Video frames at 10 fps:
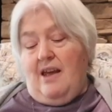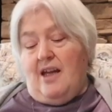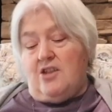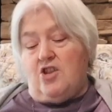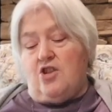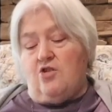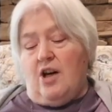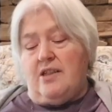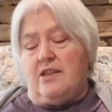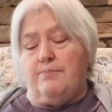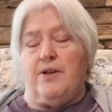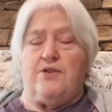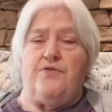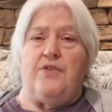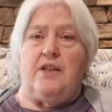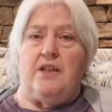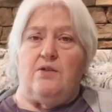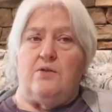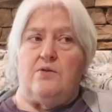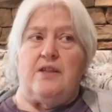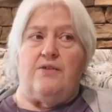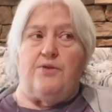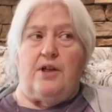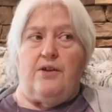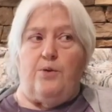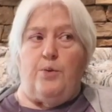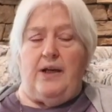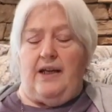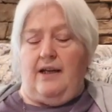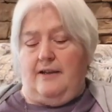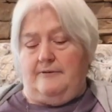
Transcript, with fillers: And she tries to post videos every other week,